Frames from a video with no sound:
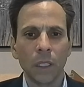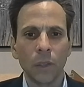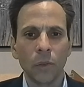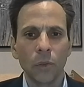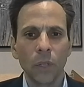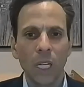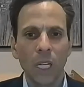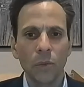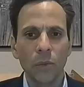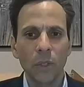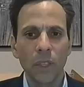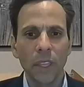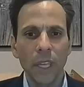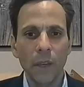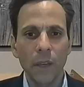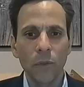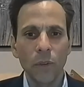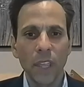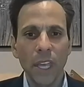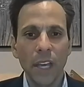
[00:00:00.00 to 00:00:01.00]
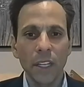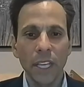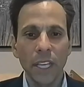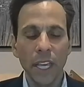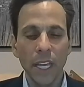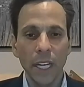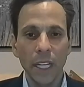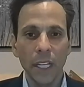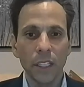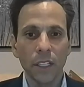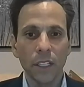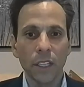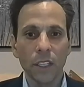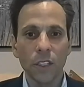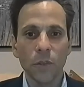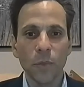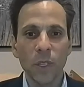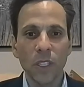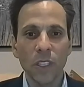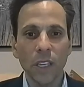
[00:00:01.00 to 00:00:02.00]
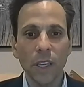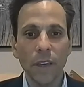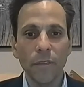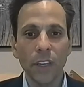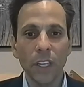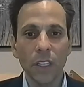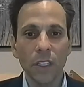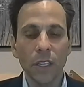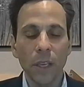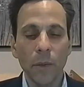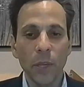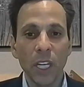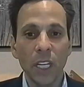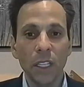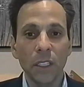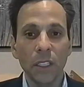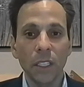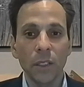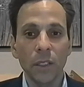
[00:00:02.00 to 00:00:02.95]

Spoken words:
Well, without getting into the specifics, I mean,